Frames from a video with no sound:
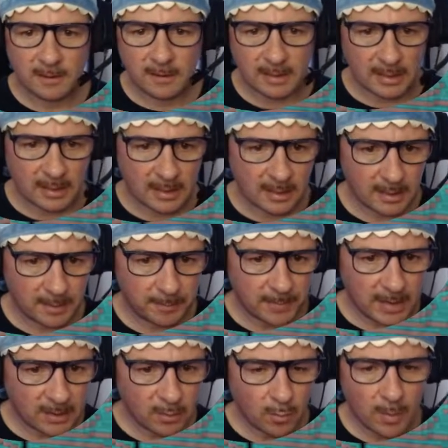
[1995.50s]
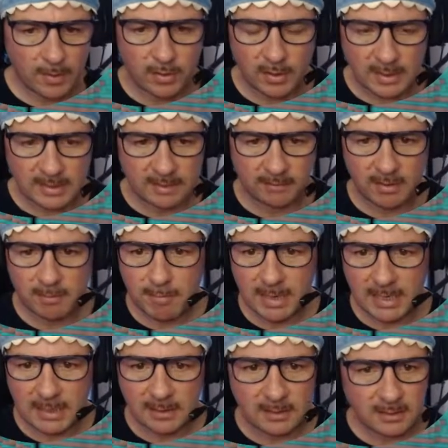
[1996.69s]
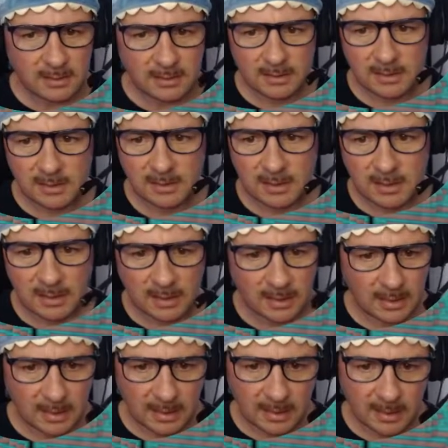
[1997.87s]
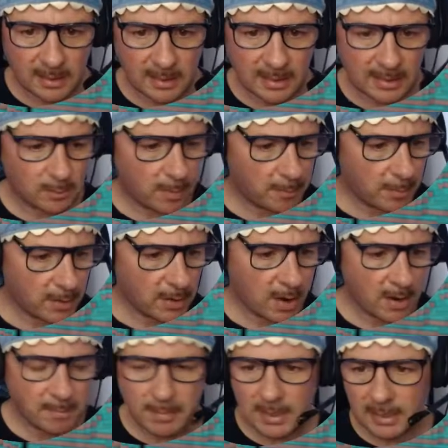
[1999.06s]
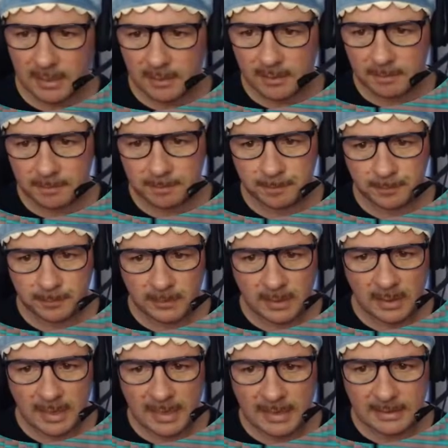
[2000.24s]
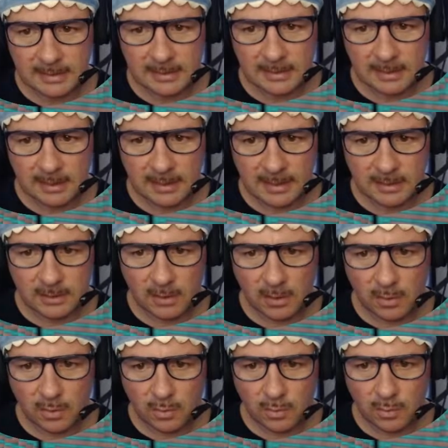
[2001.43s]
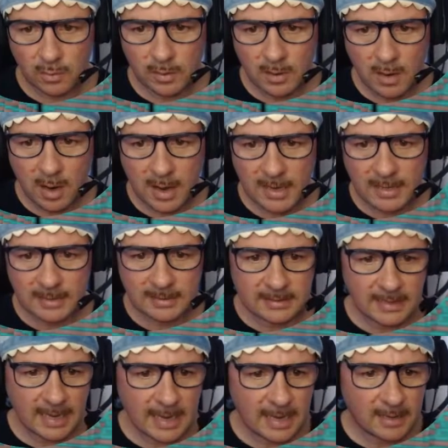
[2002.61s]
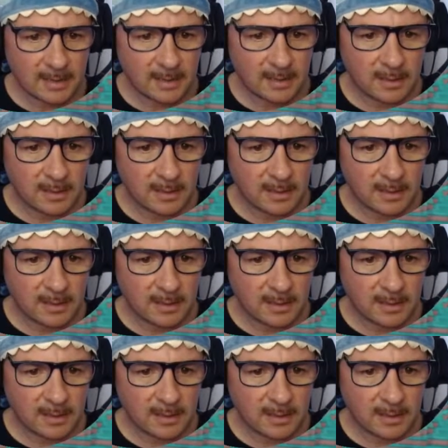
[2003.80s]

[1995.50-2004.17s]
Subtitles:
Now, you're 137 meters, and that's 1.9 million. 8, let's go 9 and 10.